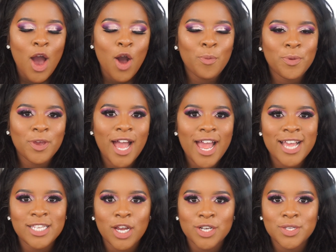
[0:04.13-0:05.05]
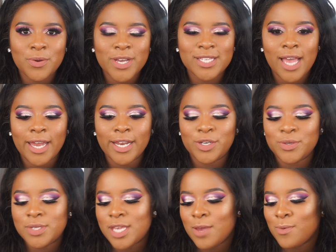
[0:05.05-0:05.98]
Hope you guys are so excited
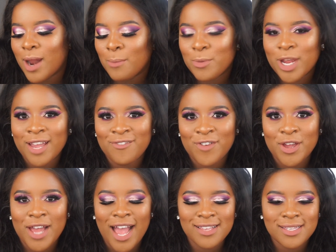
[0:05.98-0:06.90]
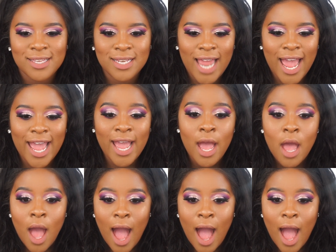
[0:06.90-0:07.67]
to see what I'm bringing for you guys today.